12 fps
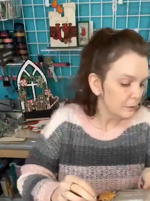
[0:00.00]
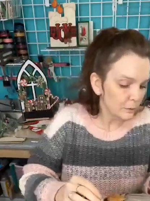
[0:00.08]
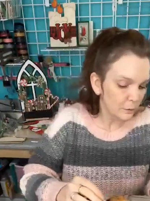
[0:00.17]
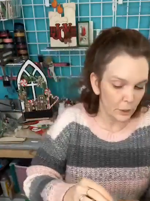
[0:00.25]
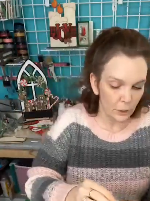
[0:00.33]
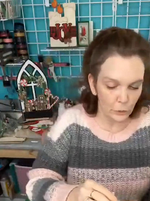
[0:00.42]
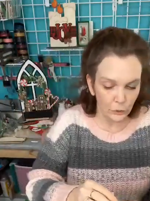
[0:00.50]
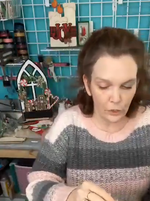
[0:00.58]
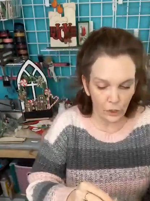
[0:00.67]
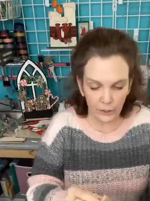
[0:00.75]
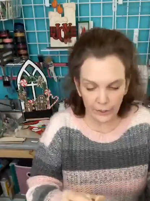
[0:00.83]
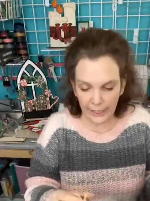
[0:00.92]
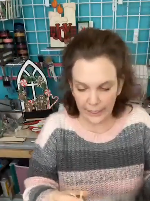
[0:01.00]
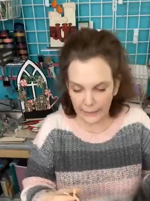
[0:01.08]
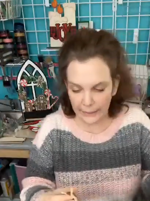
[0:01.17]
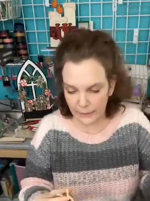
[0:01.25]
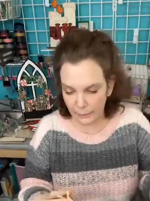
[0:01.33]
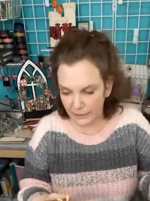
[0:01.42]
We're going to lose all our
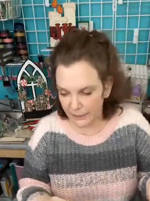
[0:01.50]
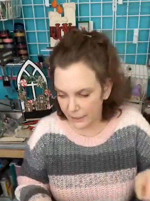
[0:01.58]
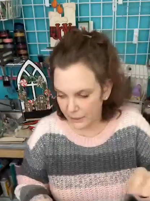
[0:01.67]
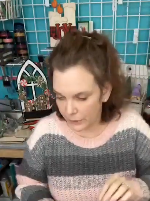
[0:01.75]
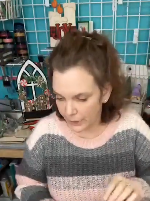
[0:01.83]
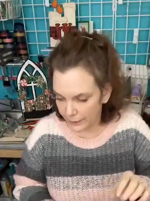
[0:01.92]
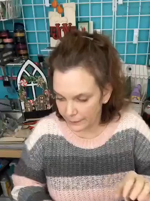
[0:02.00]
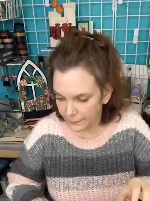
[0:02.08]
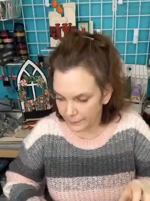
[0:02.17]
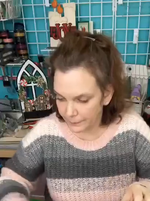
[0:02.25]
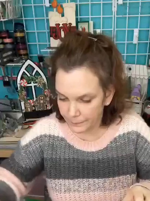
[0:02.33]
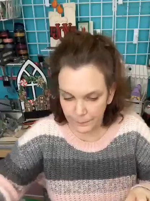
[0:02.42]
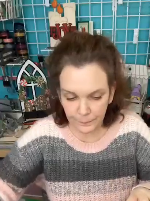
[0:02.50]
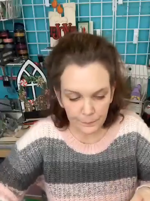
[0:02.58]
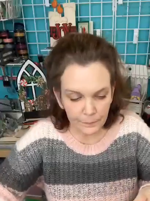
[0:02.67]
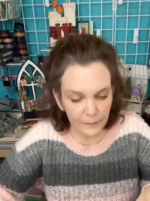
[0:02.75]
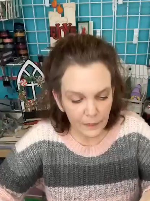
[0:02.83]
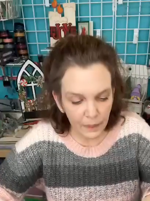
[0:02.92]
candies, but that's okay.
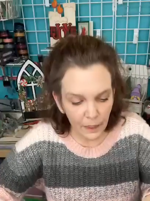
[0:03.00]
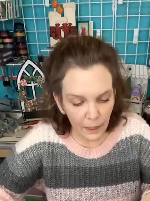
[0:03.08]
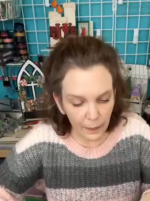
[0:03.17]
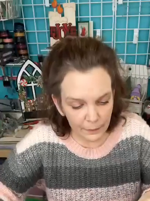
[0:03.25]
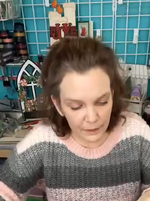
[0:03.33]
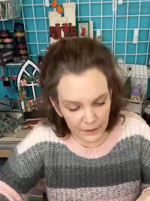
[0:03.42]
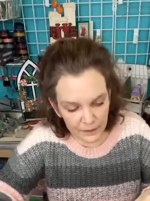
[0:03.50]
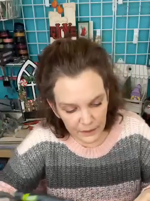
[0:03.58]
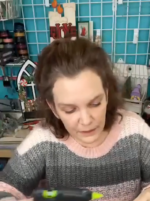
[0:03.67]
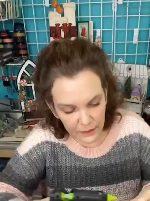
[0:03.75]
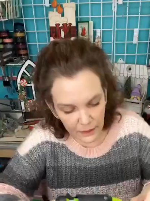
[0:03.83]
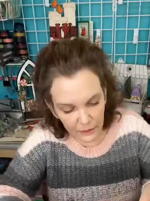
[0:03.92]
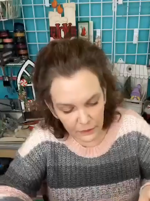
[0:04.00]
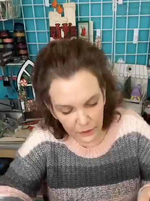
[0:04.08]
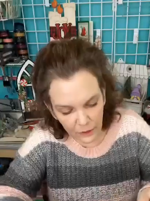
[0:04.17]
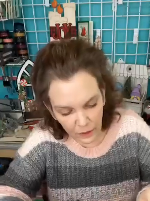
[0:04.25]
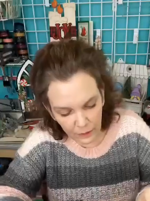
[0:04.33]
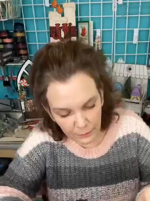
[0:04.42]
I'm going to stick
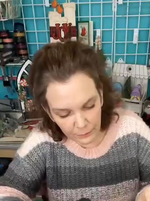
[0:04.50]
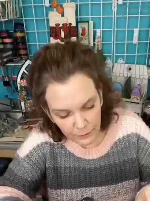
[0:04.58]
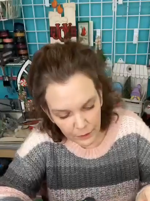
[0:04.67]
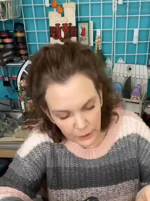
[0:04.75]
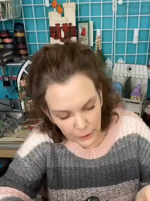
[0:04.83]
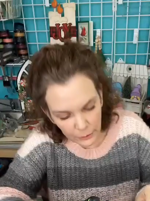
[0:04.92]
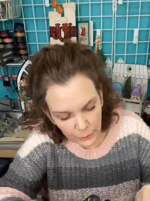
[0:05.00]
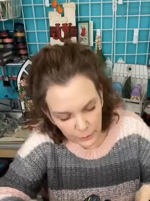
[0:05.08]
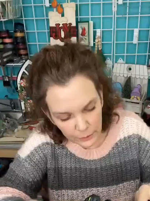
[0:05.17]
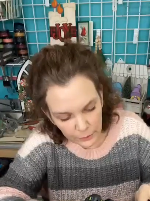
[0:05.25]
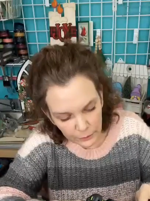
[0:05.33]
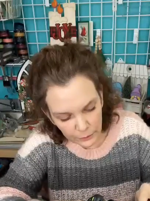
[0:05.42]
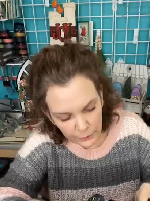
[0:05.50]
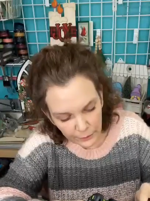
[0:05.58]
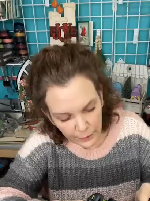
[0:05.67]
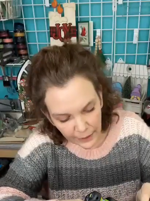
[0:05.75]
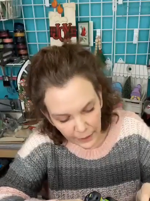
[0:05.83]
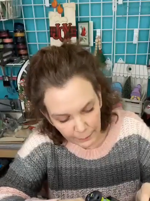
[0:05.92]
another dollop of glue
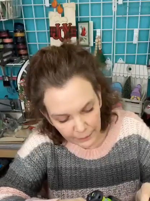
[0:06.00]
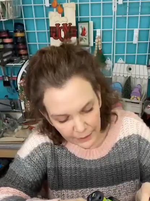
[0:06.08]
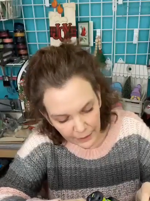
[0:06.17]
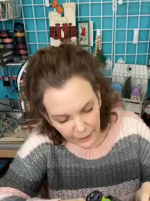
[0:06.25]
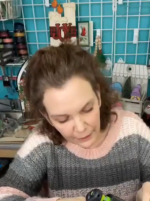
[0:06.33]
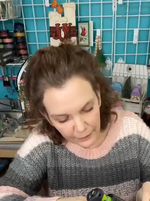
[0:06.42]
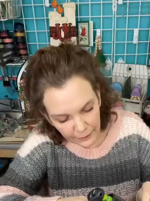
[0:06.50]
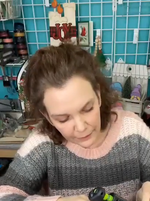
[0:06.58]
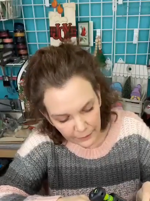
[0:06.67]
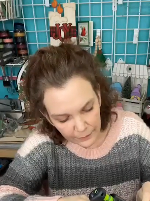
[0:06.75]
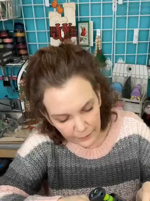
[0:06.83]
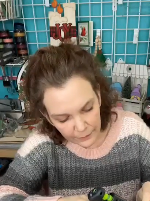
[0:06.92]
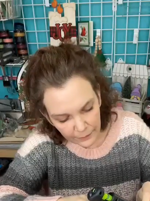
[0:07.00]
right up in there.